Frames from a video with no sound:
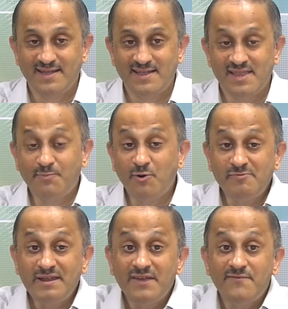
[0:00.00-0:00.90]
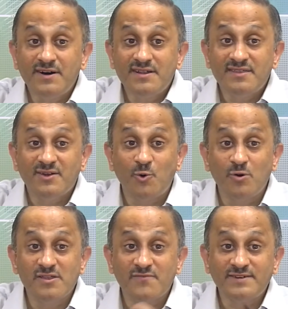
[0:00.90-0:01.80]
Suppose we reverse the
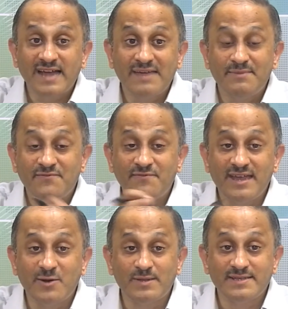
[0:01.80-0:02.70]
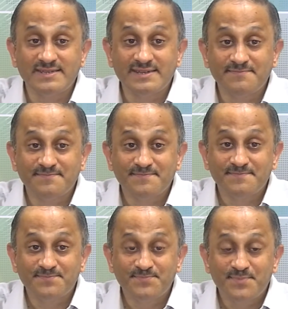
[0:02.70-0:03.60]
roles of time and frequency.
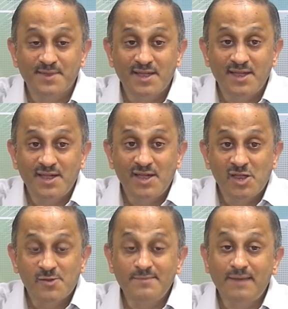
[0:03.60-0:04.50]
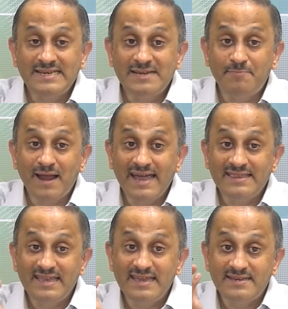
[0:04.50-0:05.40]
So, we multiply
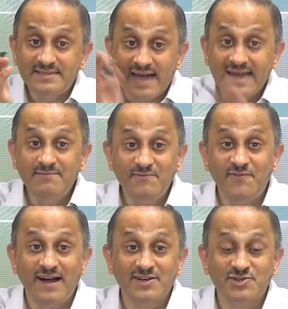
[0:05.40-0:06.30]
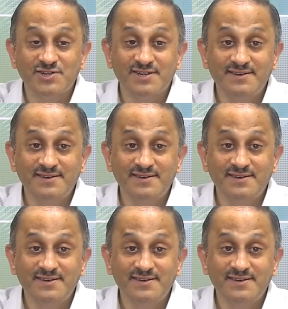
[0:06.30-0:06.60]
the time function